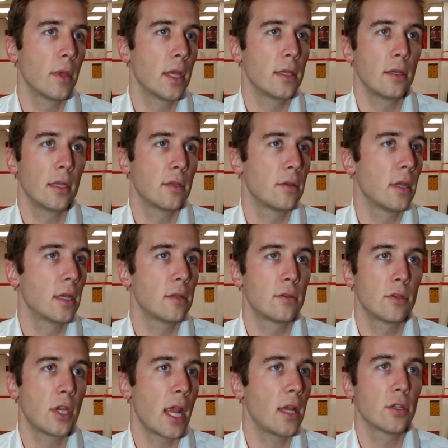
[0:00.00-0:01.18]
It
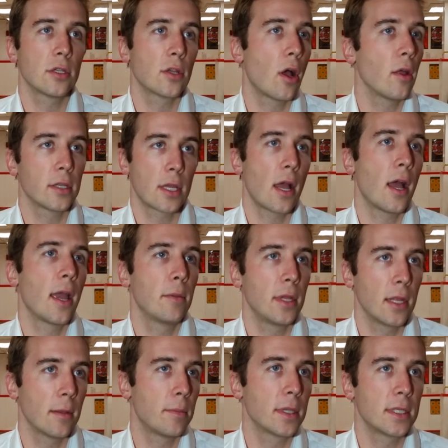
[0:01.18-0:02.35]
changes all the time in
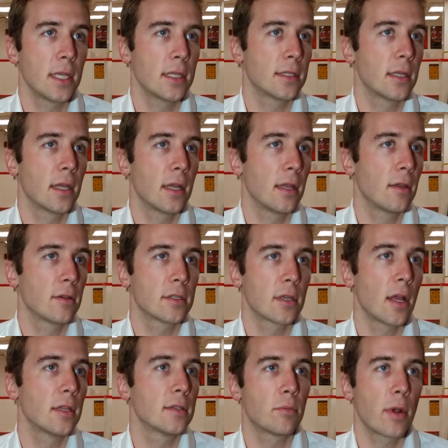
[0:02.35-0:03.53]
the Olympic season. There's
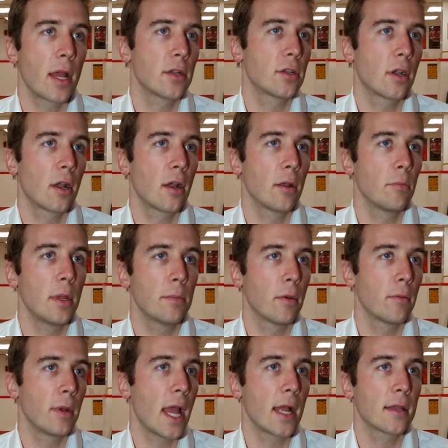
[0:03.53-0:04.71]
tons of pressure, and
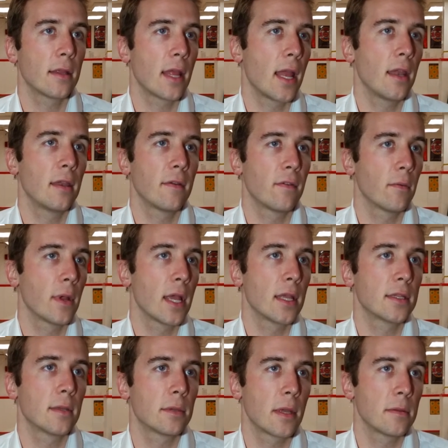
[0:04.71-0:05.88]
people react to that in different
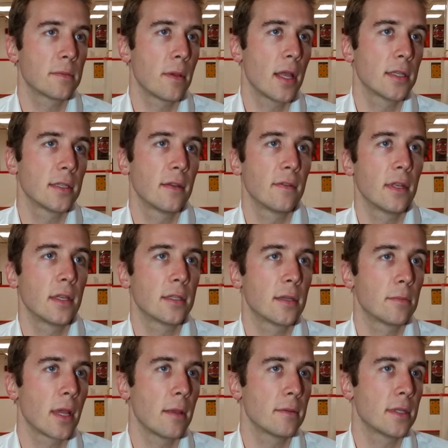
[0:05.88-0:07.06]
ways, sometimes positively,
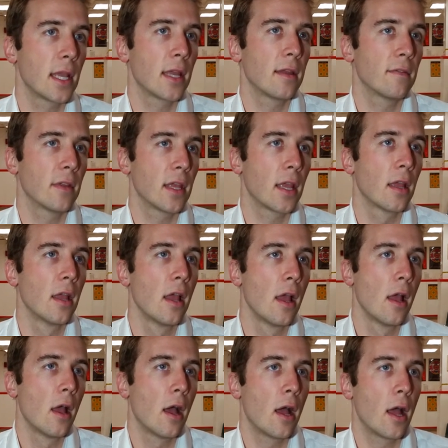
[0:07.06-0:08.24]
sometimes negatively.
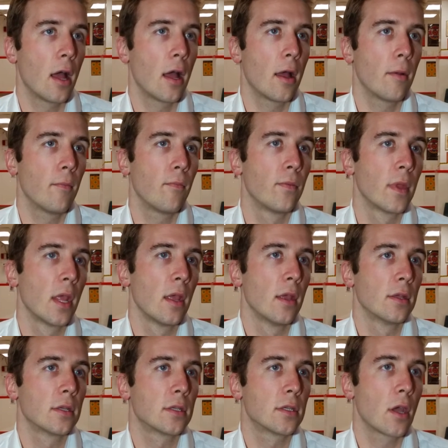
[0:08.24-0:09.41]

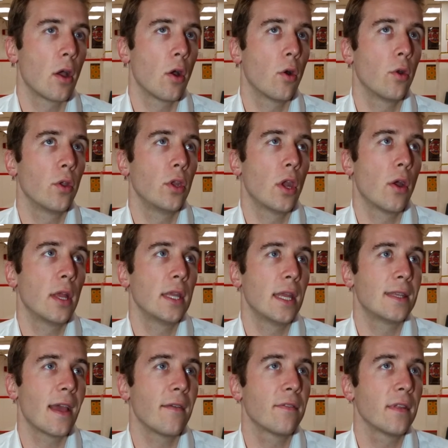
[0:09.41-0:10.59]
So, you know,
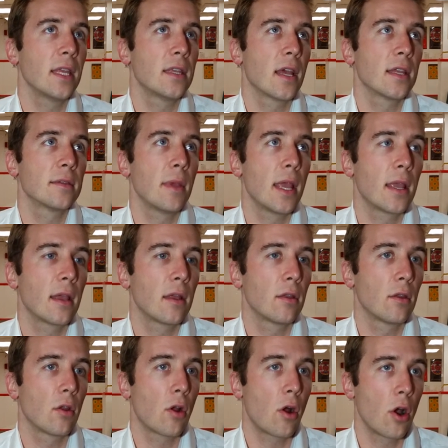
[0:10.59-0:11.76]
it definitely does make it
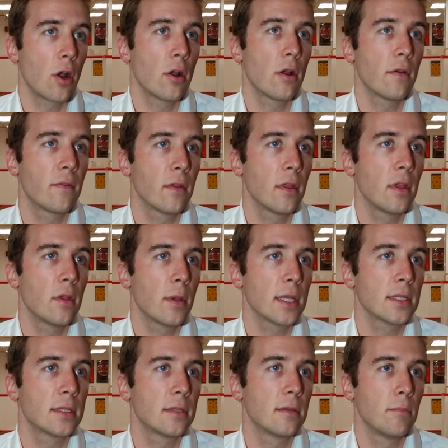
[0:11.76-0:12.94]
harder for the
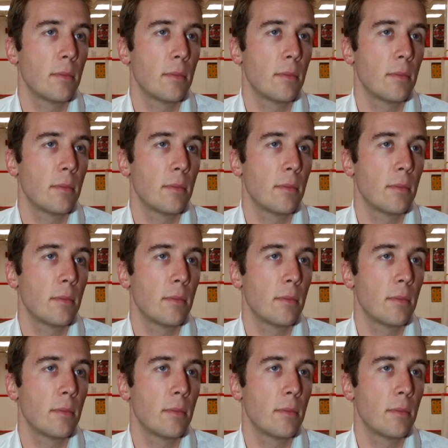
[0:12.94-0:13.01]
U.S.